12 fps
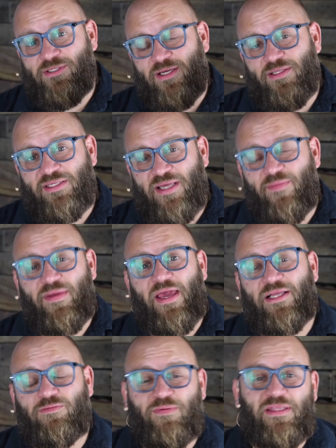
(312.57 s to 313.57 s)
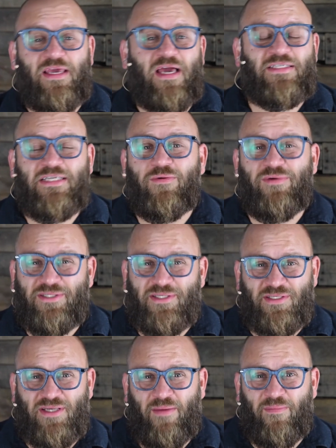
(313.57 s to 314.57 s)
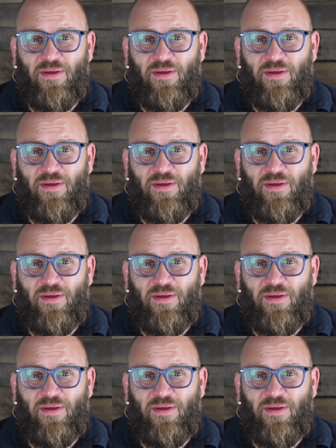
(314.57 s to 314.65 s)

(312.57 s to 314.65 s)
not the same gates, but the idea was the same.